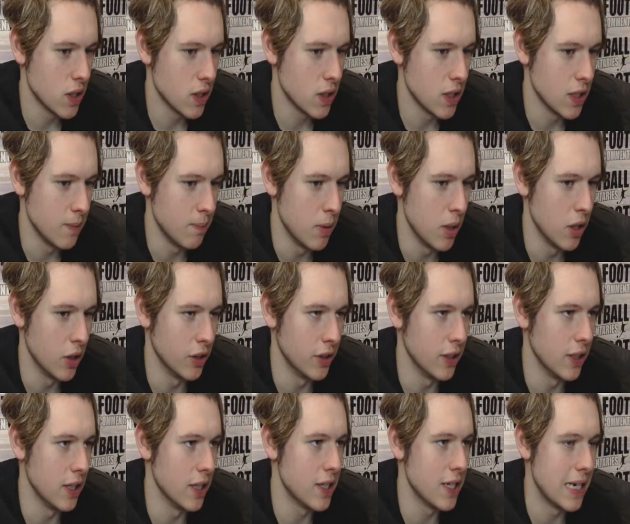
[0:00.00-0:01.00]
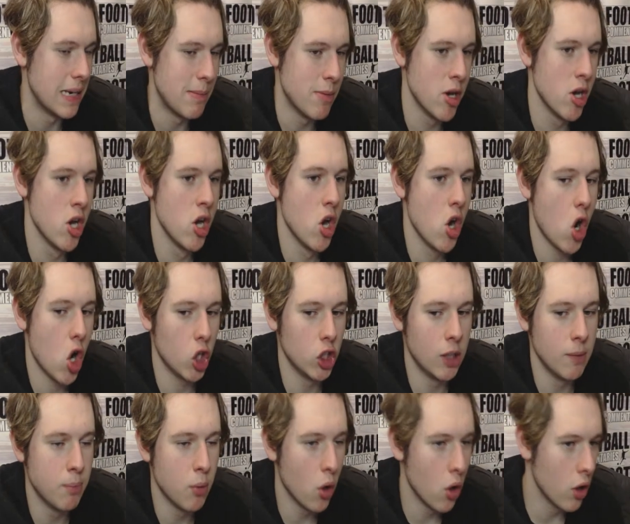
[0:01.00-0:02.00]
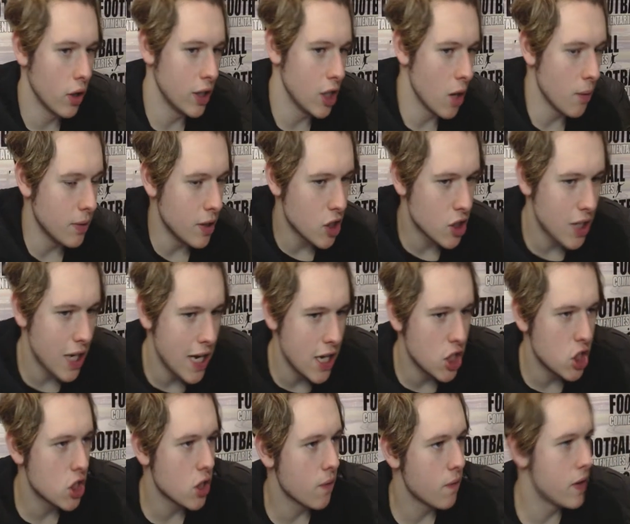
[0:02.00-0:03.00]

As Burnley, the team on the ball in the opening stages of